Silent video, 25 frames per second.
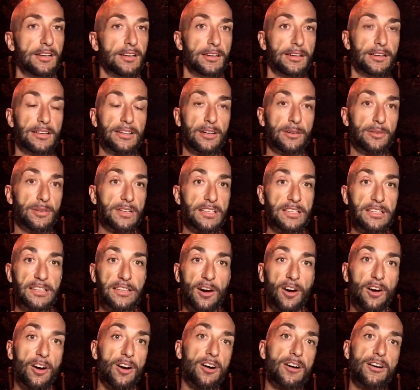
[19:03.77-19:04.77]
an
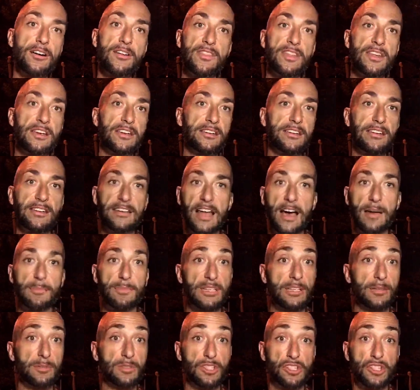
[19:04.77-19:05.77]
ER and then not be
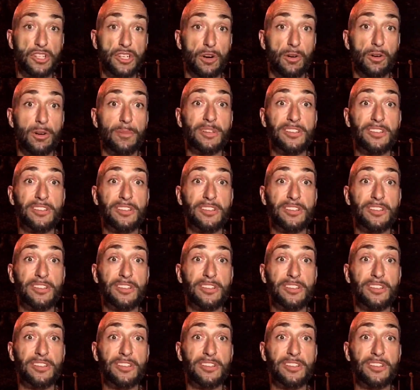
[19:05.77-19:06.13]
able to show up.